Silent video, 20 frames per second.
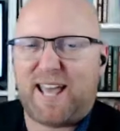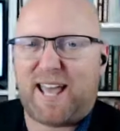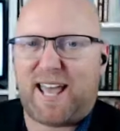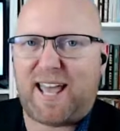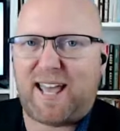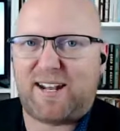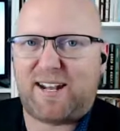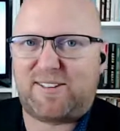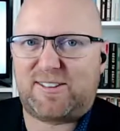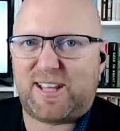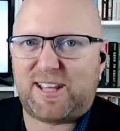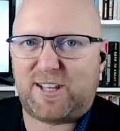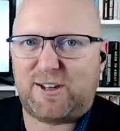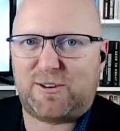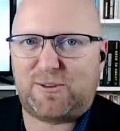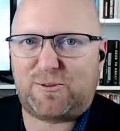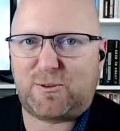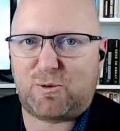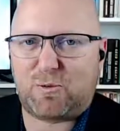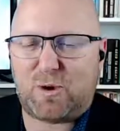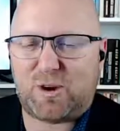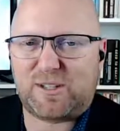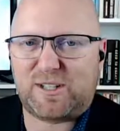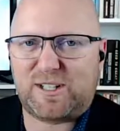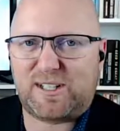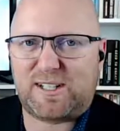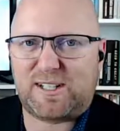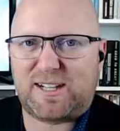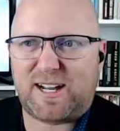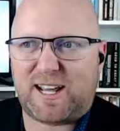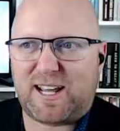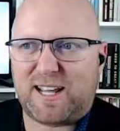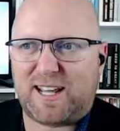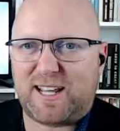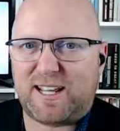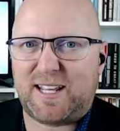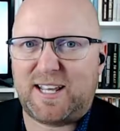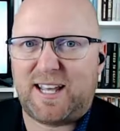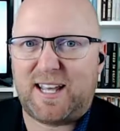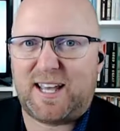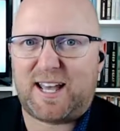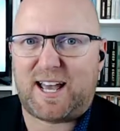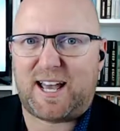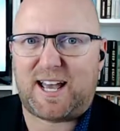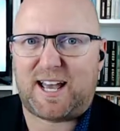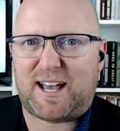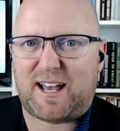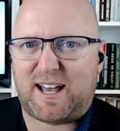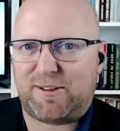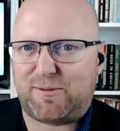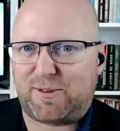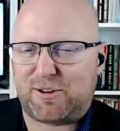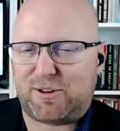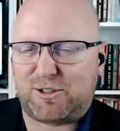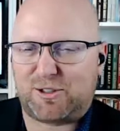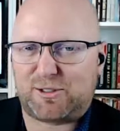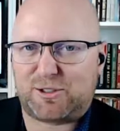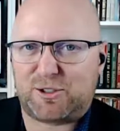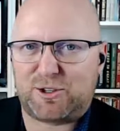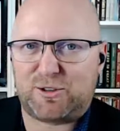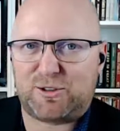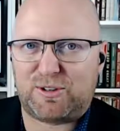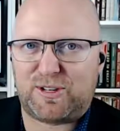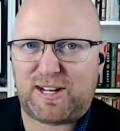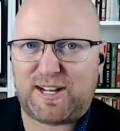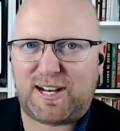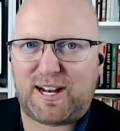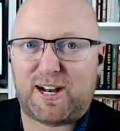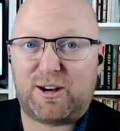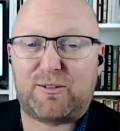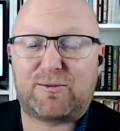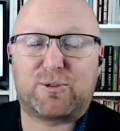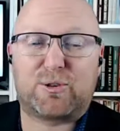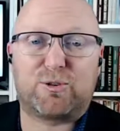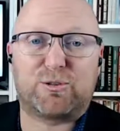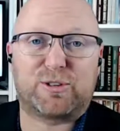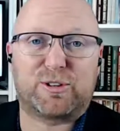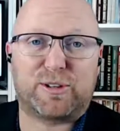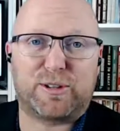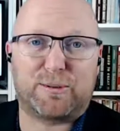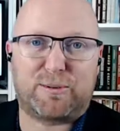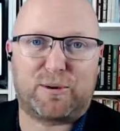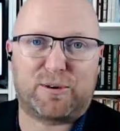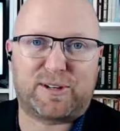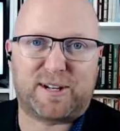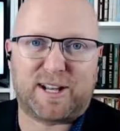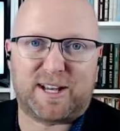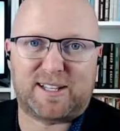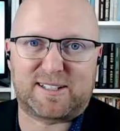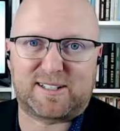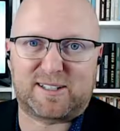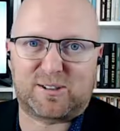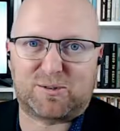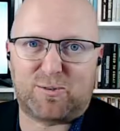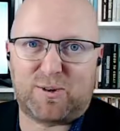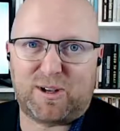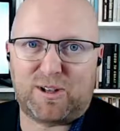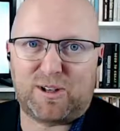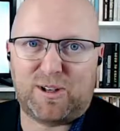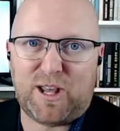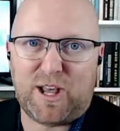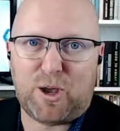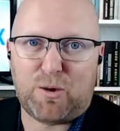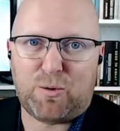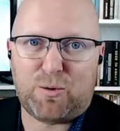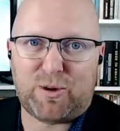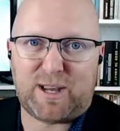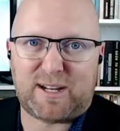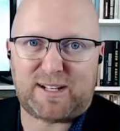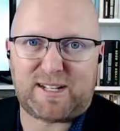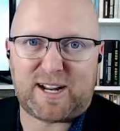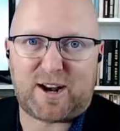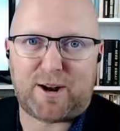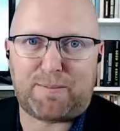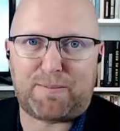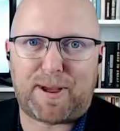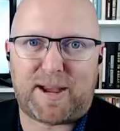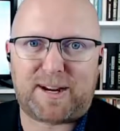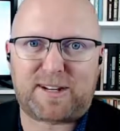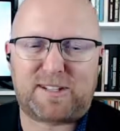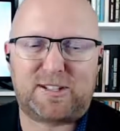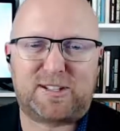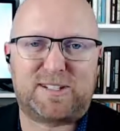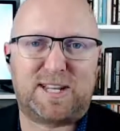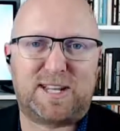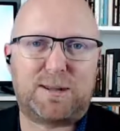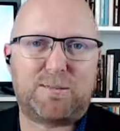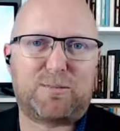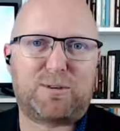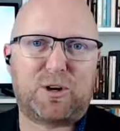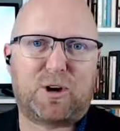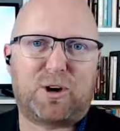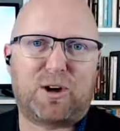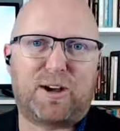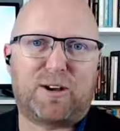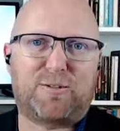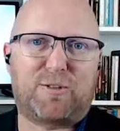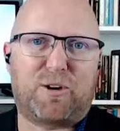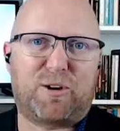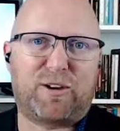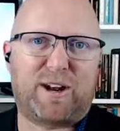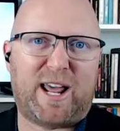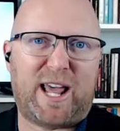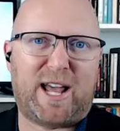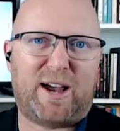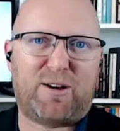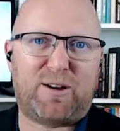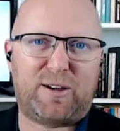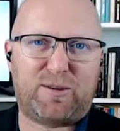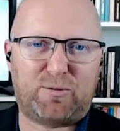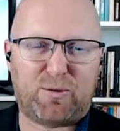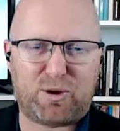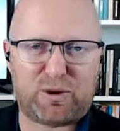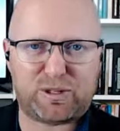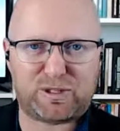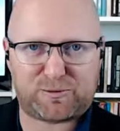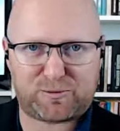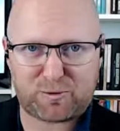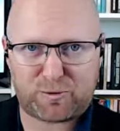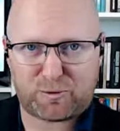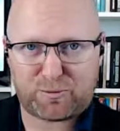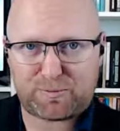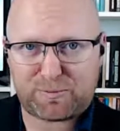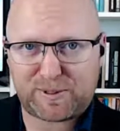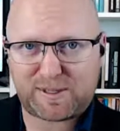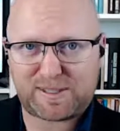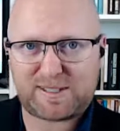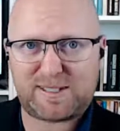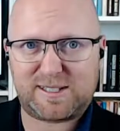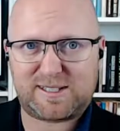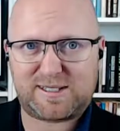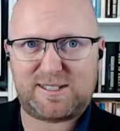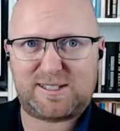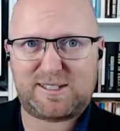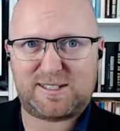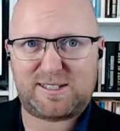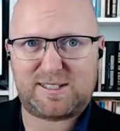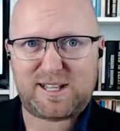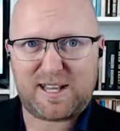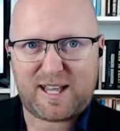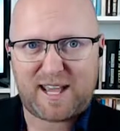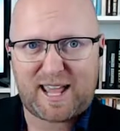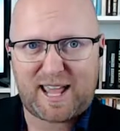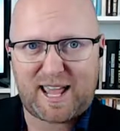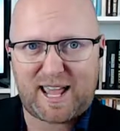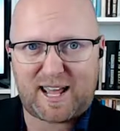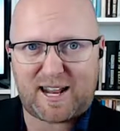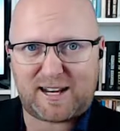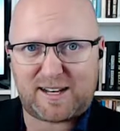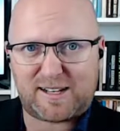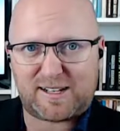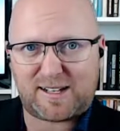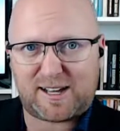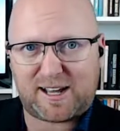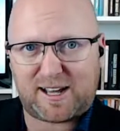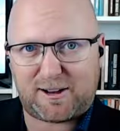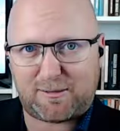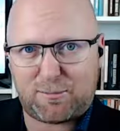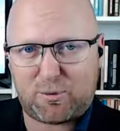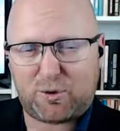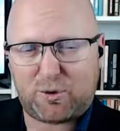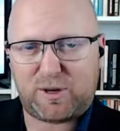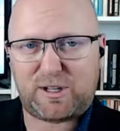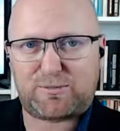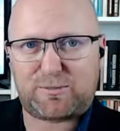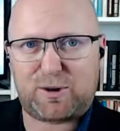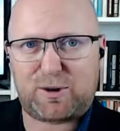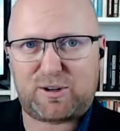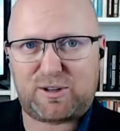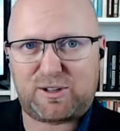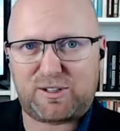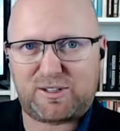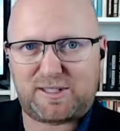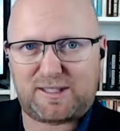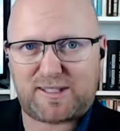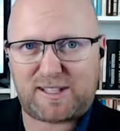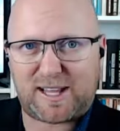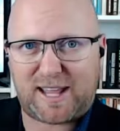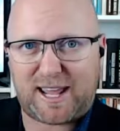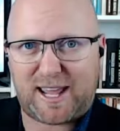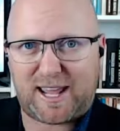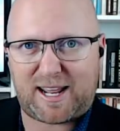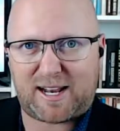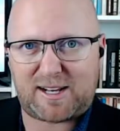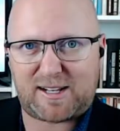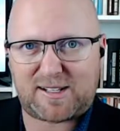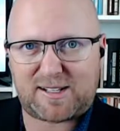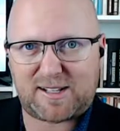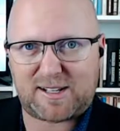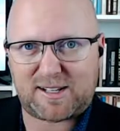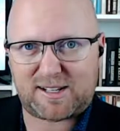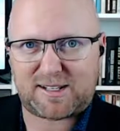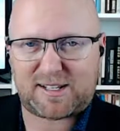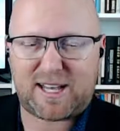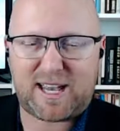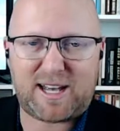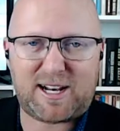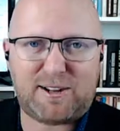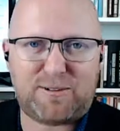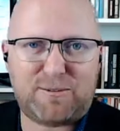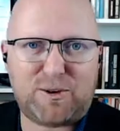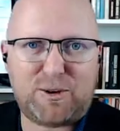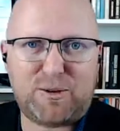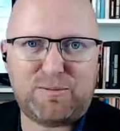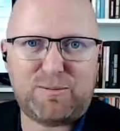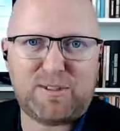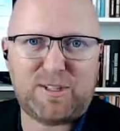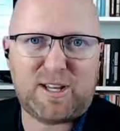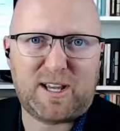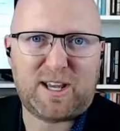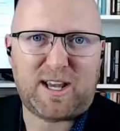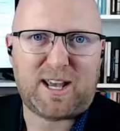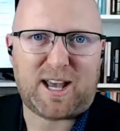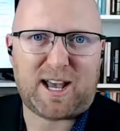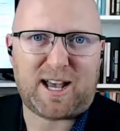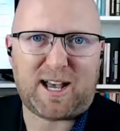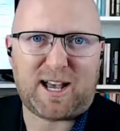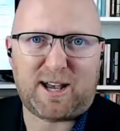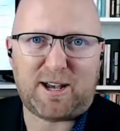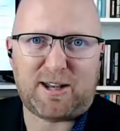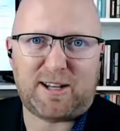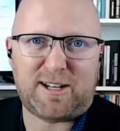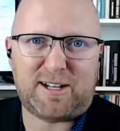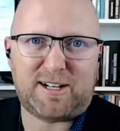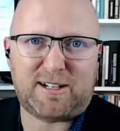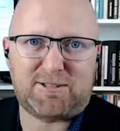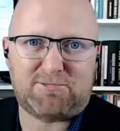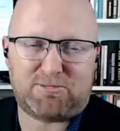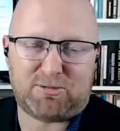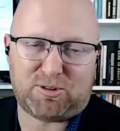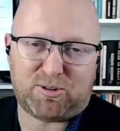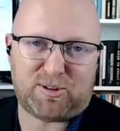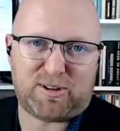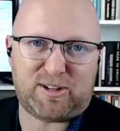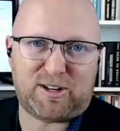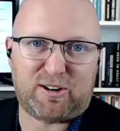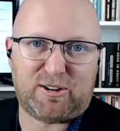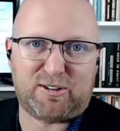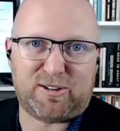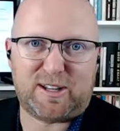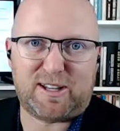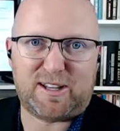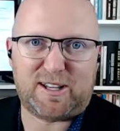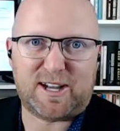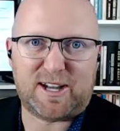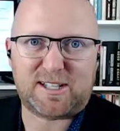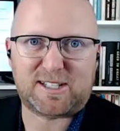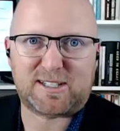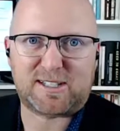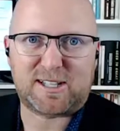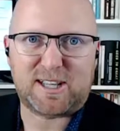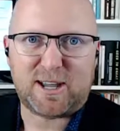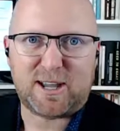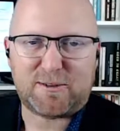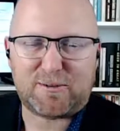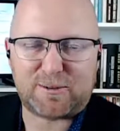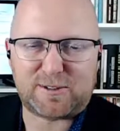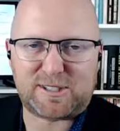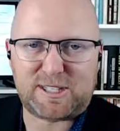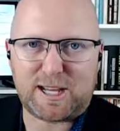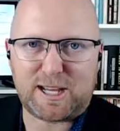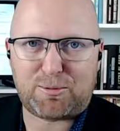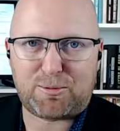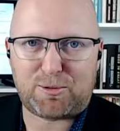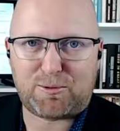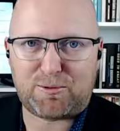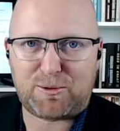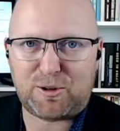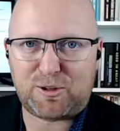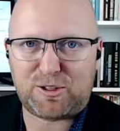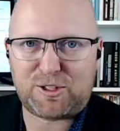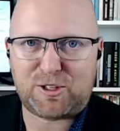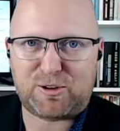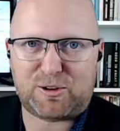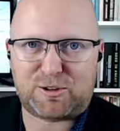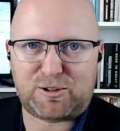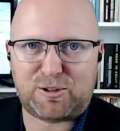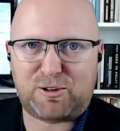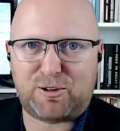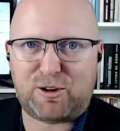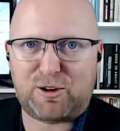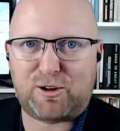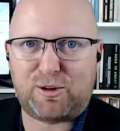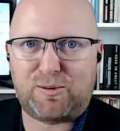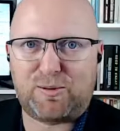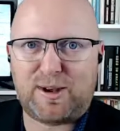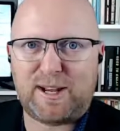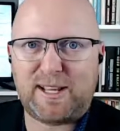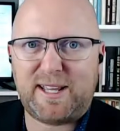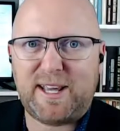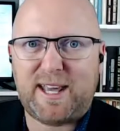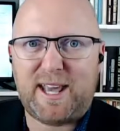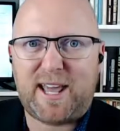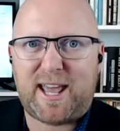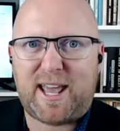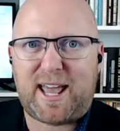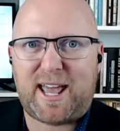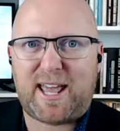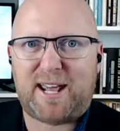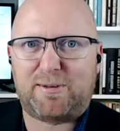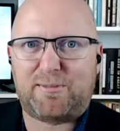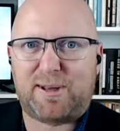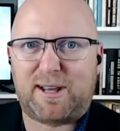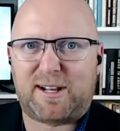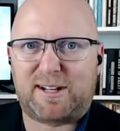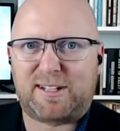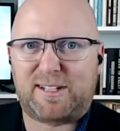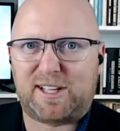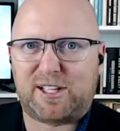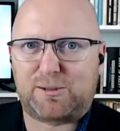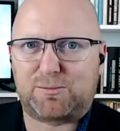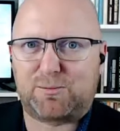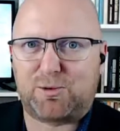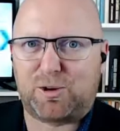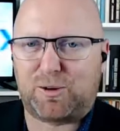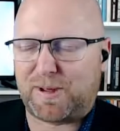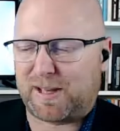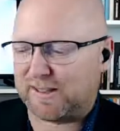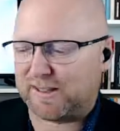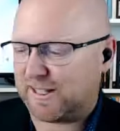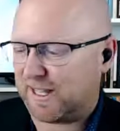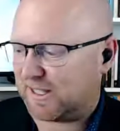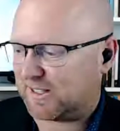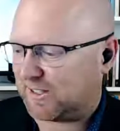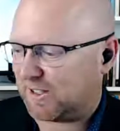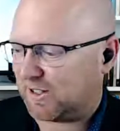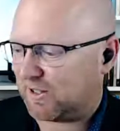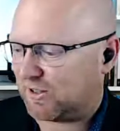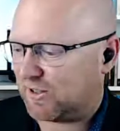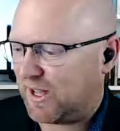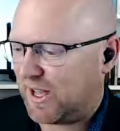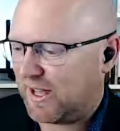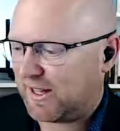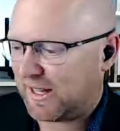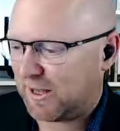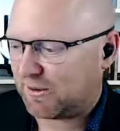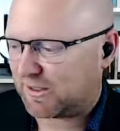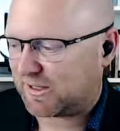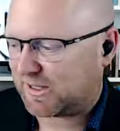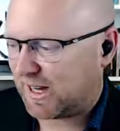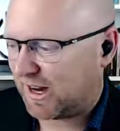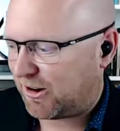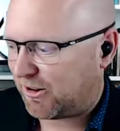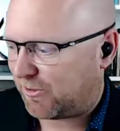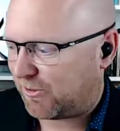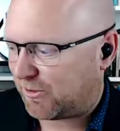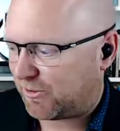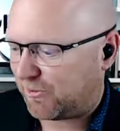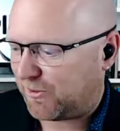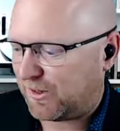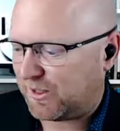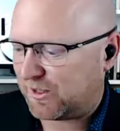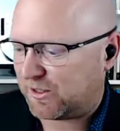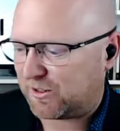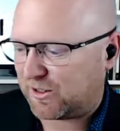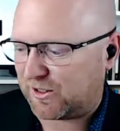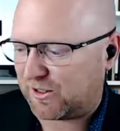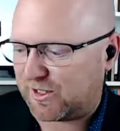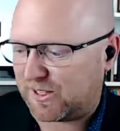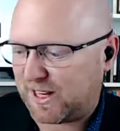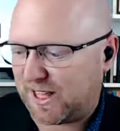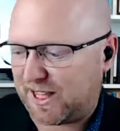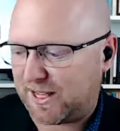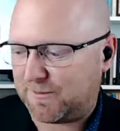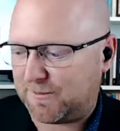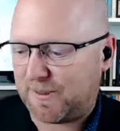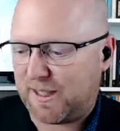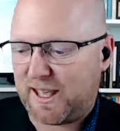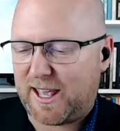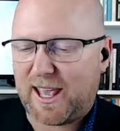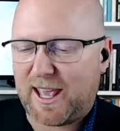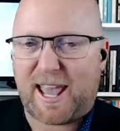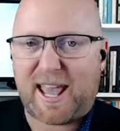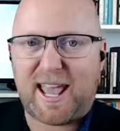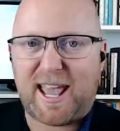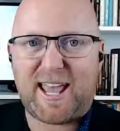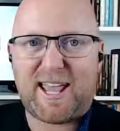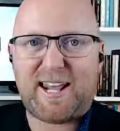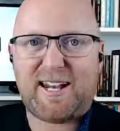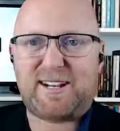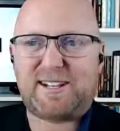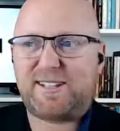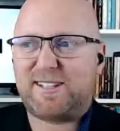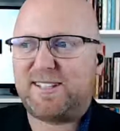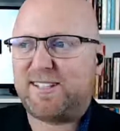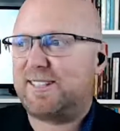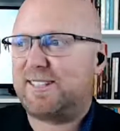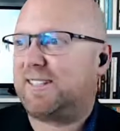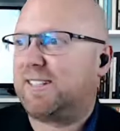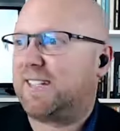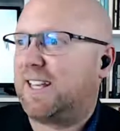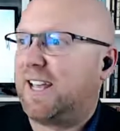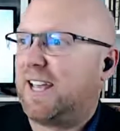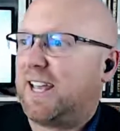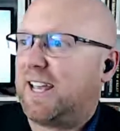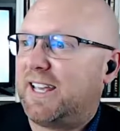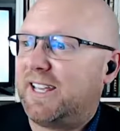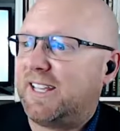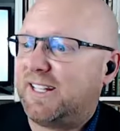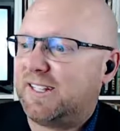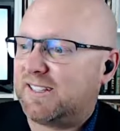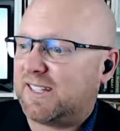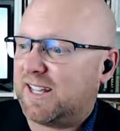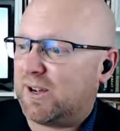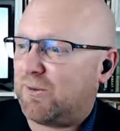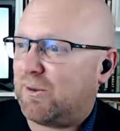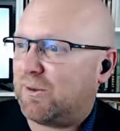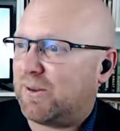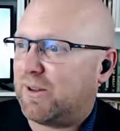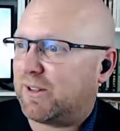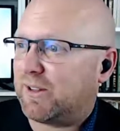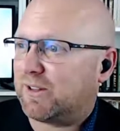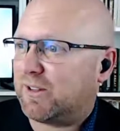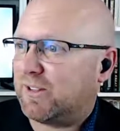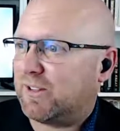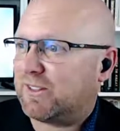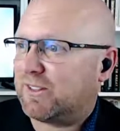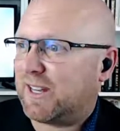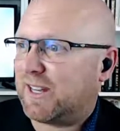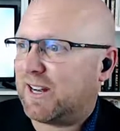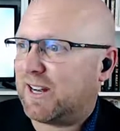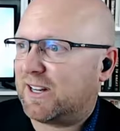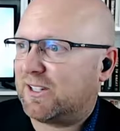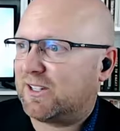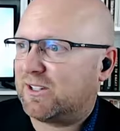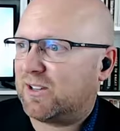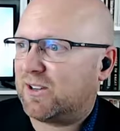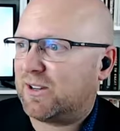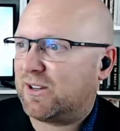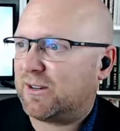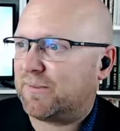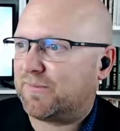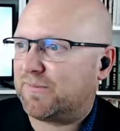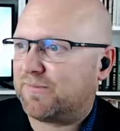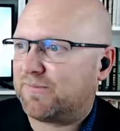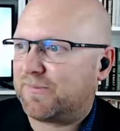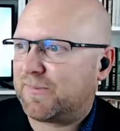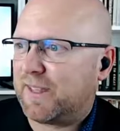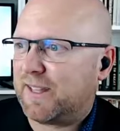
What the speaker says: And thank you for watching today, everyone who's tuned in, and of course on the podcast as well. We'll get Darren back to deep dive on how he works for businesses and mortgage brokers and accounting firms in the next foreseeable future, not too long away, and be able to tell us more about that. So that was Darren from Finstro today, and this is what are we at, Thursday lunchtime.